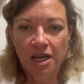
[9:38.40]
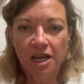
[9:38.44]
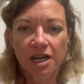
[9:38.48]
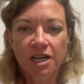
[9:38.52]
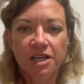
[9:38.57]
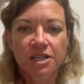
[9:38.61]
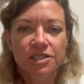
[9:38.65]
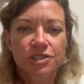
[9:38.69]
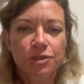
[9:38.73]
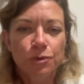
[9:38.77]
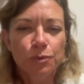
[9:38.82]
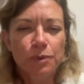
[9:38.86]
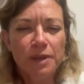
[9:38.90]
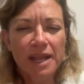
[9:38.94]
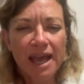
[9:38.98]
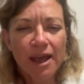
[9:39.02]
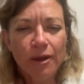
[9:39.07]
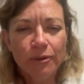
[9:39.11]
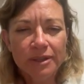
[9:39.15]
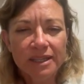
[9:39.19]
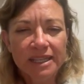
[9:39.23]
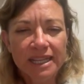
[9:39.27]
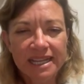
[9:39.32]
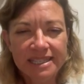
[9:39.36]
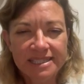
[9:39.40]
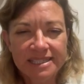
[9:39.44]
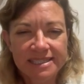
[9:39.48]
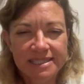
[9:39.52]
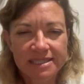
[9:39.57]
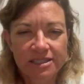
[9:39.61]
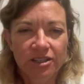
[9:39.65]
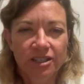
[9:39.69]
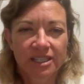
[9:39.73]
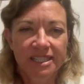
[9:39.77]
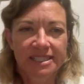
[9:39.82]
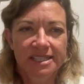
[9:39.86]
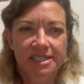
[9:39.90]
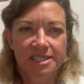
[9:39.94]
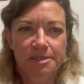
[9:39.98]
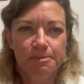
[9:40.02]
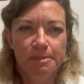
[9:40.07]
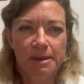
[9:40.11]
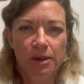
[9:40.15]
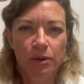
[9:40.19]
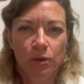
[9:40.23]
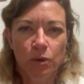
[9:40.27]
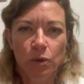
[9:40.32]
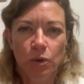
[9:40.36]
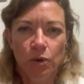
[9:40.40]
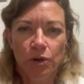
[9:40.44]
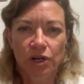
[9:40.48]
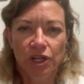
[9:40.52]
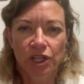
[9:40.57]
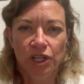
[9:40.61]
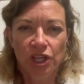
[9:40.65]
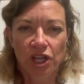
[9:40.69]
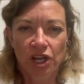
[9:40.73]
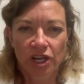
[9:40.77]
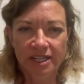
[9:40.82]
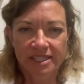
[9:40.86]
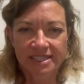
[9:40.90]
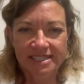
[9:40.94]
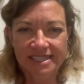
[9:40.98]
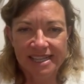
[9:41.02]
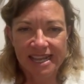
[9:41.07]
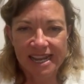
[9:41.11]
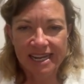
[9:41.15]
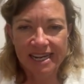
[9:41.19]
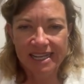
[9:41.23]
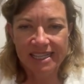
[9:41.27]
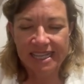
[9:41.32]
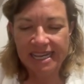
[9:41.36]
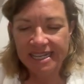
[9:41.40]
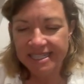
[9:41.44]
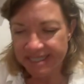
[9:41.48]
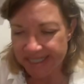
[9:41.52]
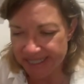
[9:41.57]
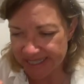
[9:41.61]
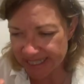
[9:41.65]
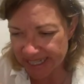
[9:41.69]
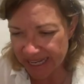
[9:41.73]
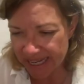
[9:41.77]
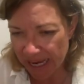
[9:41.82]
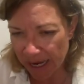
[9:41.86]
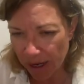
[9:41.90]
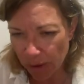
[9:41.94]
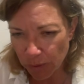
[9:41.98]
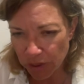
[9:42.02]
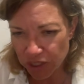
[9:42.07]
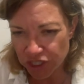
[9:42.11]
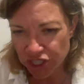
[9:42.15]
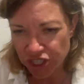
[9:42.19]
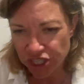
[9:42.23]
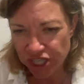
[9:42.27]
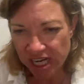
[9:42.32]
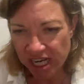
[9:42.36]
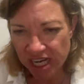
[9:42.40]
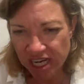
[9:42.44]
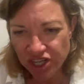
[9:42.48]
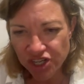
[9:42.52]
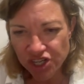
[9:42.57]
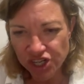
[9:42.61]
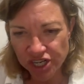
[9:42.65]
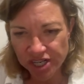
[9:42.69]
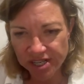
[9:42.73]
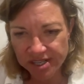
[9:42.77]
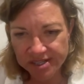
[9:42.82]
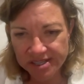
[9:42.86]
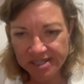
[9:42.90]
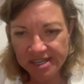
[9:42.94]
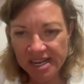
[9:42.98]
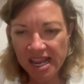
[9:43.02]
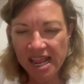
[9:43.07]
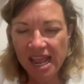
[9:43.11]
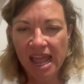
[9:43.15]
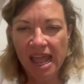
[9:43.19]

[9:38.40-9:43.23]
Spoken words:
So now let's look at the spinal cord along its length and see how it changes,